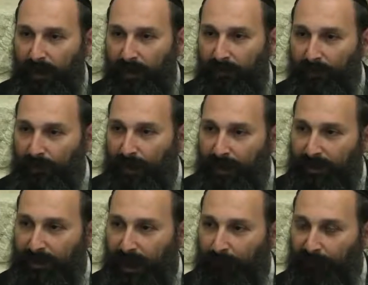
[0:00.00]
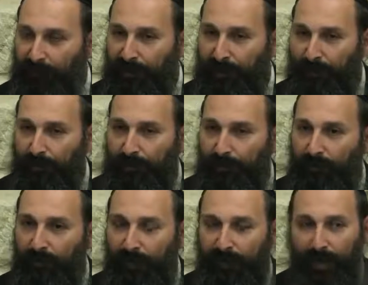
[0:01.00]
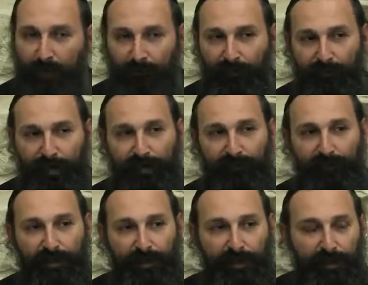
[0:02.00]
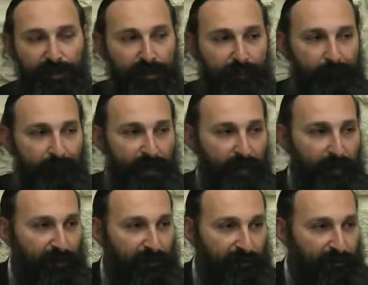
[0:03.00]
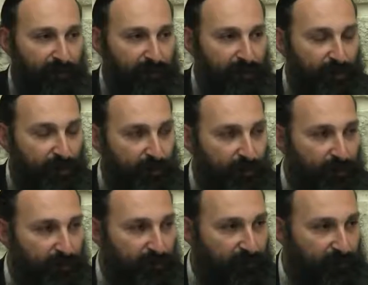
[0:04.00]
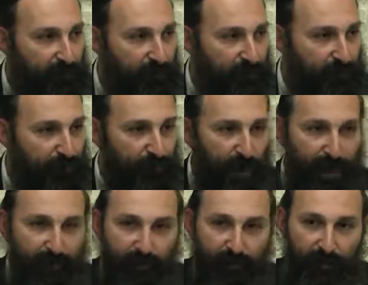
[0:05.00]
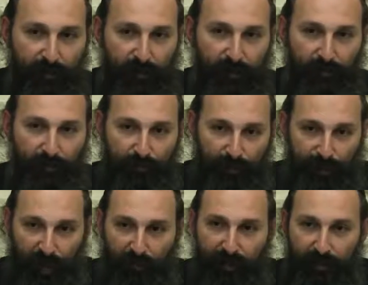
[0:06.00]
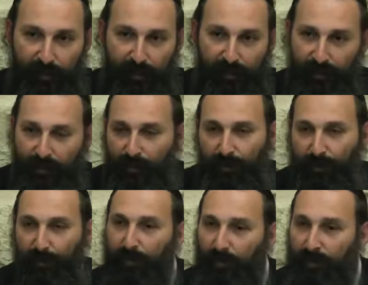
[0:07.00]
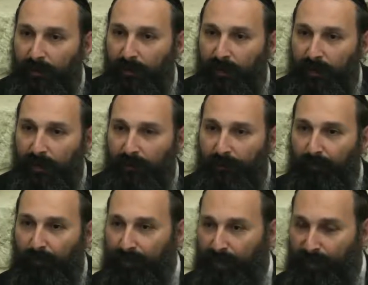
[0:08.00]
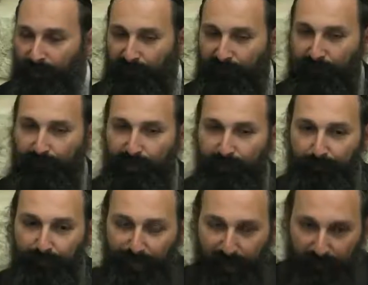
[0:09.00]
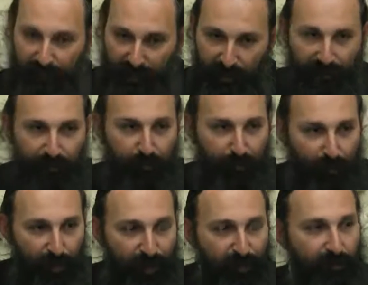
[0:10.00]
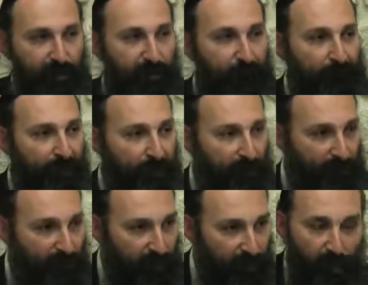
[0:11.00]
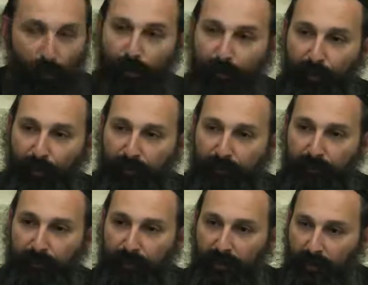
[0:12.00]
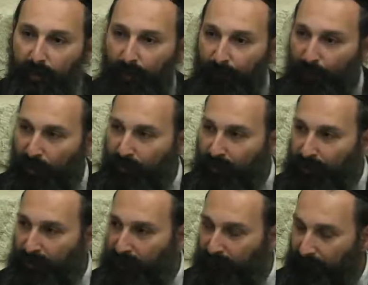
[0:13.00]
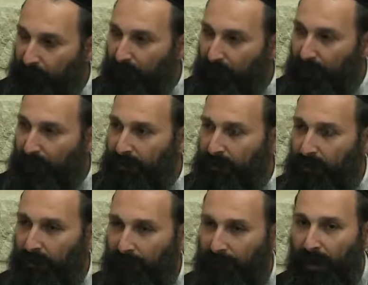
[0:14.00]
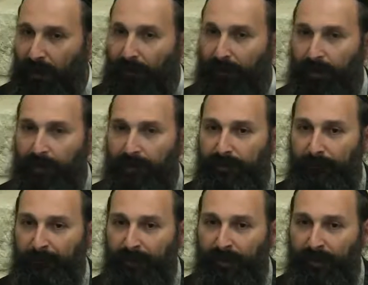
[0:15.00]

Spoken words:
Can't do any type of tikkun or any type of rectification if there's too much pride there, too much arrogance. It's not going to work. Person has to first bring himself to a point of a lower point. Lower point means that of humility, of humbleness.